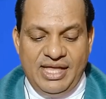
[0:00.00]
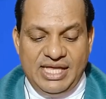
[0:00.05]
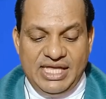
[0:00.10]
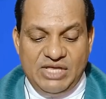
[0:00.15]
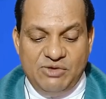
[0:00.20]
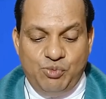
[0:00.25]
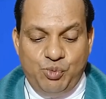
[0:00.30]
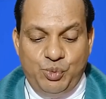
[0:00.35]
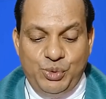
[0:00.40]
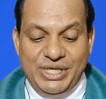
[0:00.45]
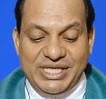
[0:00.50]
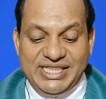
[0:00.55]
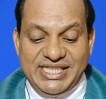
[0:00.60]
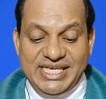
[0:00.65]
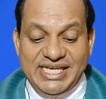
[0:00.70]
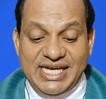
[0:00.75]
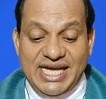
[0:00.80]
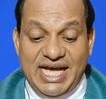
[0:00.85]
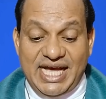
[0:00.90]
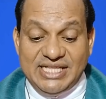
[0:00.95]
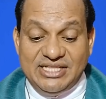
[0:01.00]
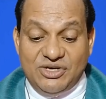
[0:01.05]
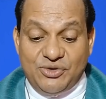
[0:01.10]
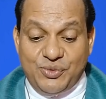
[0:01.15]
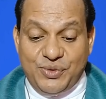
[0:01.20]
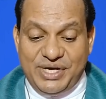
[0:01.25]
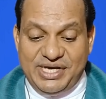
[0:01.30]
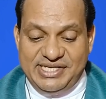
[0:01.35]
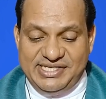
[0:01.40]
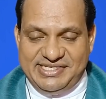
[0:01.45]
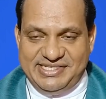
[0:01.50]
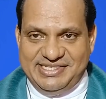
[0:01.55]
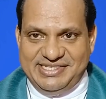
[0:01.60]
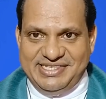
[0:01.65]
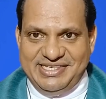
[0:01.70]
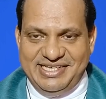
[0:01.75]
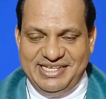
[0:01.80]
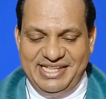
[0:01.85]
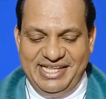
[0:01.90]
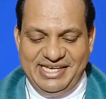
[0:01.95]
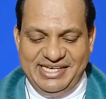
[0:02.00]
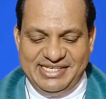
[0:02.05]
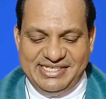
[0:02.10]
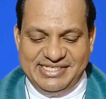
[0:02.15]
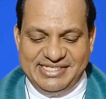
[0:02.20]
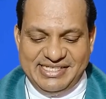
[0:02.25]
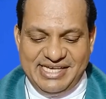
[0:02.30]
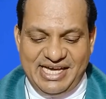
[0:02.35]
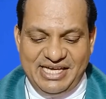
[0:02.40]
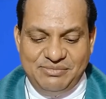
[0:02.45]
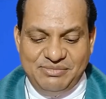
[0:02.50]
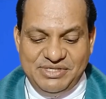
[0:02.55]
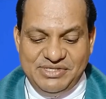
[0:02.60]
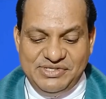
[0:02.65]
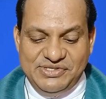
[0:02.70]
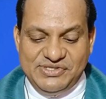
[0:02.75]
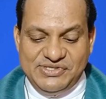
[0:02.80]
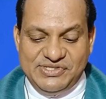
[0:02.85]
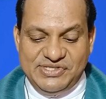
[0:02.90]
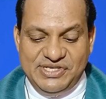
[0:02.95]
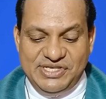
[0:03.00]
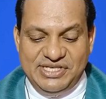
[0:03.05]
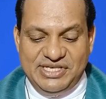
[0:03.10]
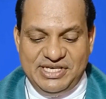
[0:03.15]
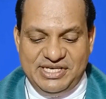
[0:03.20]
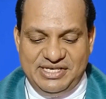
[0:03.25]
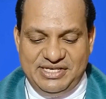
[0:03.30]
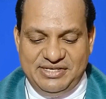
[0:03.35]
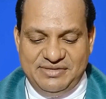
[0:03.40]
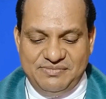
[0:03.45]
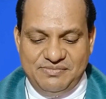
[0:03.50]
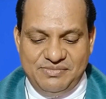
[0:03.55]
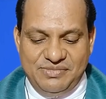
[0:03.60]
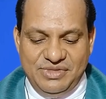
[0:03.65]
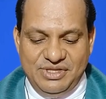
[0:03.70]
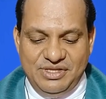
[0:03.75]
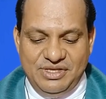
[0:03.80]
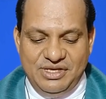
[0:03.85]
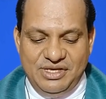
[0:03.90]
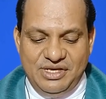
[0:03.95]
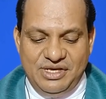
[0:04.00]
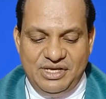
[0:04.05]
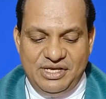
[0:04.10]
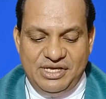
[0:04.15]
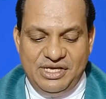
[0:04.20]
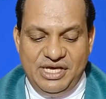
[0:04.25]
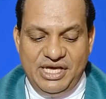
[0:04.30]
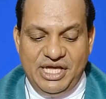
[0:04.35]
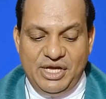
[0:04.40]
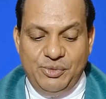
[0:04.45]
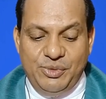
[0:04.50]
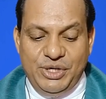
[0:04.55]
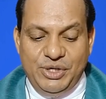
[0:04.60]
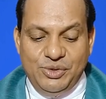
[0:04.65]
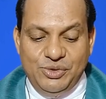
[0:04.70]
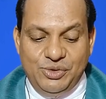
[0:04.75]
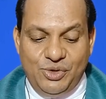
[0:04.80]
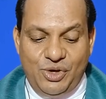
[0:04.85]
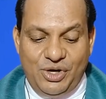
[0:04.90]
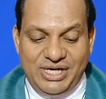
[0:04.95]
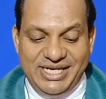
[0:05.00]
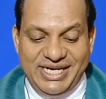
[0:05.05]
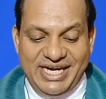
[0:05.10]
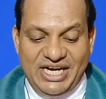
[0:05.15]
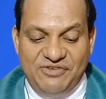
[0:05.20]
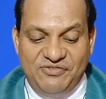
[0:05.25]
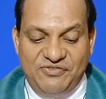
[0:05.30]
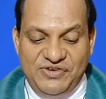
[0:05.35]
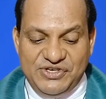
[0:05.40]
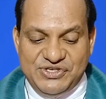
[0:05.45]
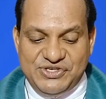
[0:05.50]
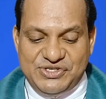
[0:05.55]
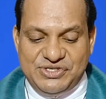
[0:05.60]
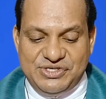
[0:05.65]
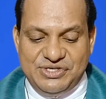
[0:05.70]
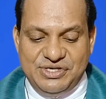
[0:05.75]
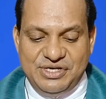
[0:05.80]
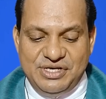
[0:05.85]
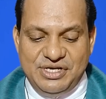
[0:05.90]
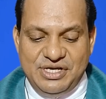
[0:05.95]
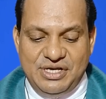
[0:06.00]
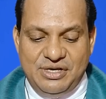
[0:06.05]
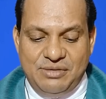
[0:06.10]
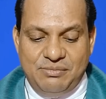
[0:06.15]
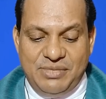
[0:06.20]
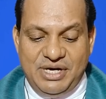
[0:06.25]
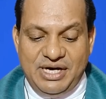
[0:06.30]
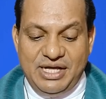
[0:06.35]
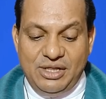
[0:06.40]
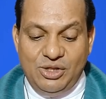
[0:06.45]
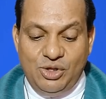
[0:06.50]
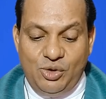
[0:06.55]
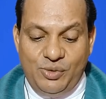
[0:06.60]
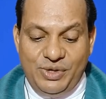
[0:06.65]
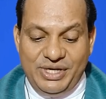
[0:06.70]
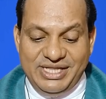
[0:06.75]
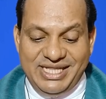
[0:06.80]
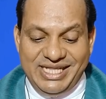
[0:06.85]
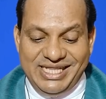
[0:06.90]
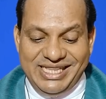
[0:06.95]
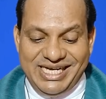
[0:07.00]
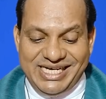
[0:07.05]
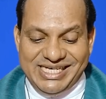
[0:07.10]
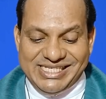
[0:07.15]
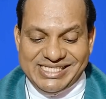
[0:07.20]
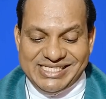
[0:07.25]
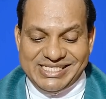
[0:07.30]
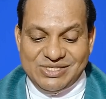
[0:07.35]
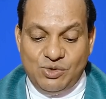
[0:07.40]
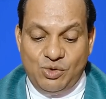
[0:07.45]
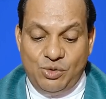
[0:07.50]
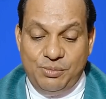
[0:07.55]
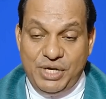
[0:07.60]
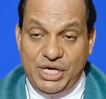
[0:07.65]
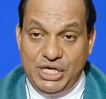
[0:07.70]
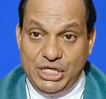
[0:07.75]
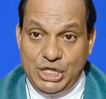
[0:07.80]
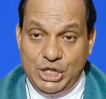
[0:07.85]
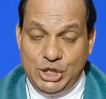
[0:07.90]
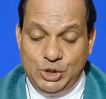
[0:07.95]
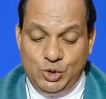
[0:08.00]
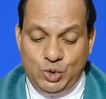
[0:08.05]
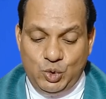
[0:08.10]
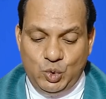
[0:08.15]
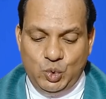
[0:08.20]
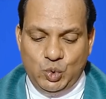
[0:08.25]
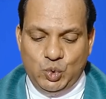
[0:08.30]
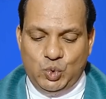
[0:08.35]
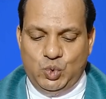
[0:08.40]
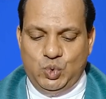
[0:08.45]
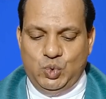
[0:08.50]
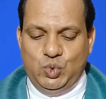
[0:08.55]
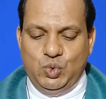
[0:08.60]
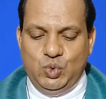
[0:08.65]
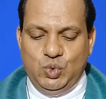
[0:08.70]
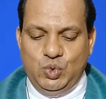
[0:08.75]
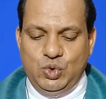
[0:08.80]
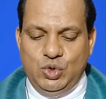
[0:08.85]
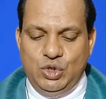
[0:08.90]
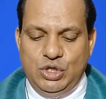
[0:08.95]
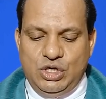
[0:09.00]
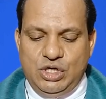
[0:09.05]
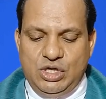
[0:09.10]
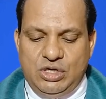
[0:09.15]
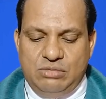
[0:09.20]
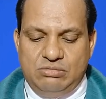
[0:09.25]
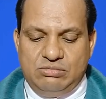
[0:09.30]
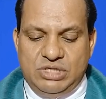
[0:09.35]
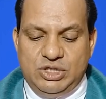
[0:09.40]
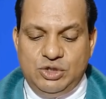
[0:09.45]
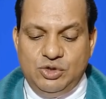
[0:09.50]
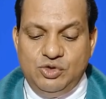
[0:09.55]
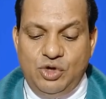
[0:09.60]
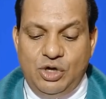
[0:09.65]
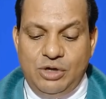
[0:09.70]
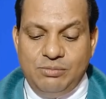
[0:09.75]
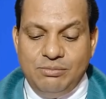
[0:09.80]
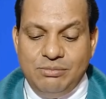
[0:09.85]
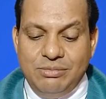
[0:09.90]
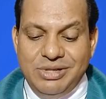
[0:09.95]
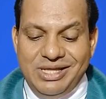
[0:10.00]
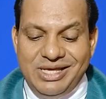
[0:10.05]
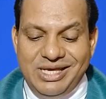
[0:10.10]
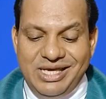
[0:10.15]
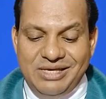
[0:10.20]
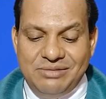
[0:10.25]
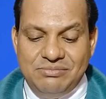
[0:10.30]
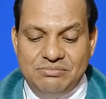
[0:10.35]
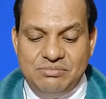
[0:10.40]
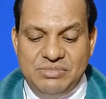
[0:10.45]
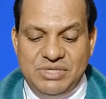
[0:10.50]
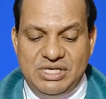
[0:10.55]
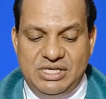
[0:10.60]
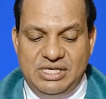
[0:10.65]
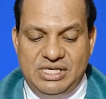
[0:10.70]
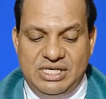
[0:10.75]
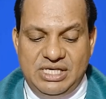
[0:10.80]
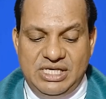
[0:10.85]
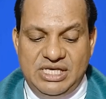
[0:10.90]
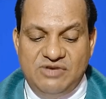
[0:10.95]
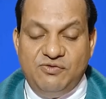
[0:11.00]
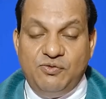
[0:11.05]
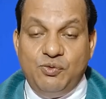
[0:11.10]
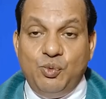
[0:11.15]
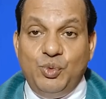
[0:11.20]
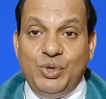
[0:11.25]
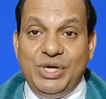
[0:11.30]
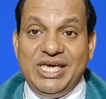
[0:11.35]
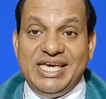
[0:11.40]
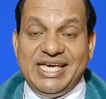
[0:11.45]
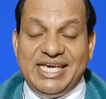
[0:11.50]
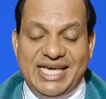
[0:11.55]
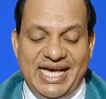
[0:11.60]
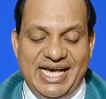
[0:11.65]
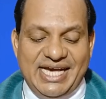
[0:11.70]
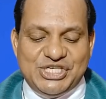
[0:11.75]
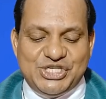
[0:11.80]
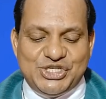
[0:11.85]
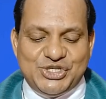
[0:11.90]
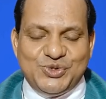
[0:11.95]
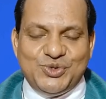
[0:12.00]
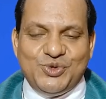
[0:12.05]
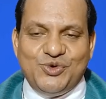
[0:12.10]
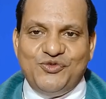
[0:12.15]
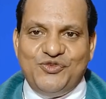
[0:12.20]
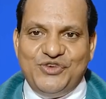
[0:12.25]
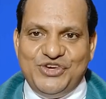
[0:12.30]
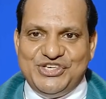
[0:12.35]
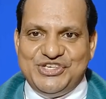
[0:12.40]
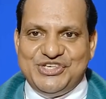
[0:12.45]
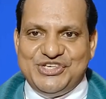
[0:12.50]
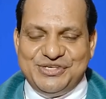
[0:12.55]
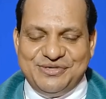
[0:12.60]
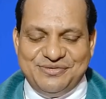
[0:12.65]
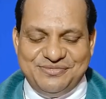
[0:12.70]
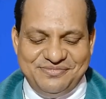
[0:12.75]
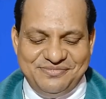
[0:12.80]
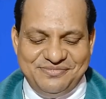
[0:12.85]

If we think otherwise, like Simon's thinking, "Here we do not get fish, but I lower the nets obeying you, but do not blame me if we catch no fish."